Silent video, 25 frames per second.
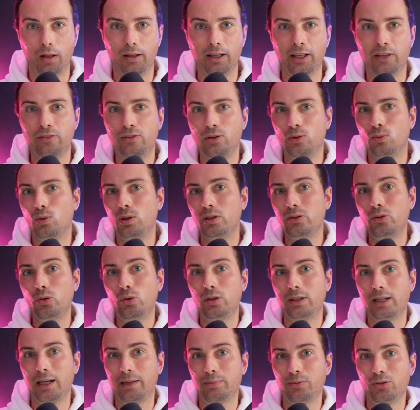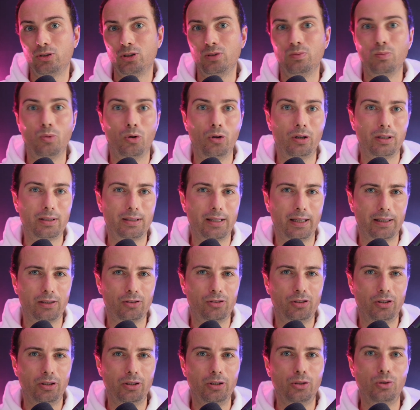If you want to capture more
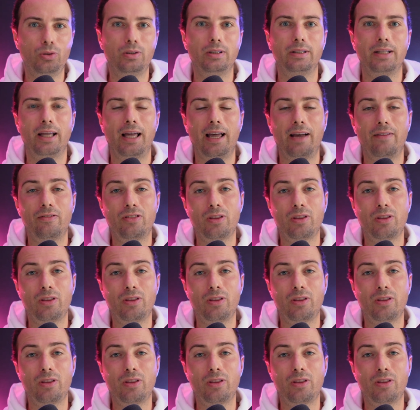attention, you can have